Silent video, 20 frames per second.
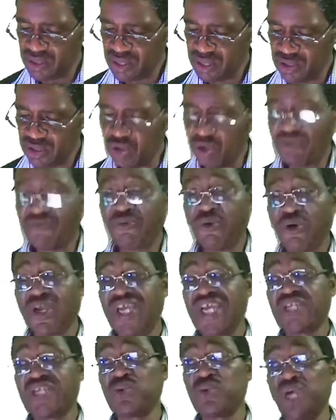Don't
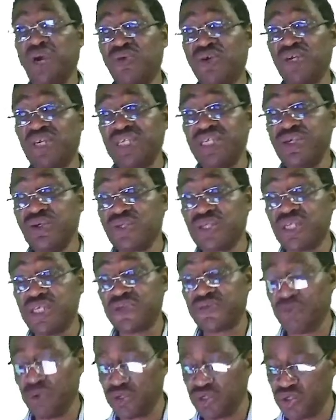forget we have already used it
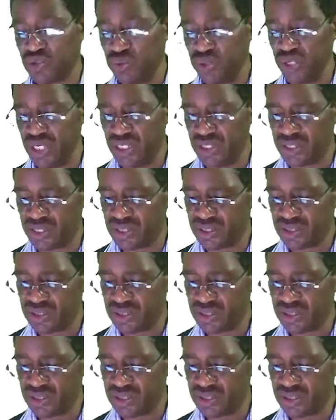for 2 years.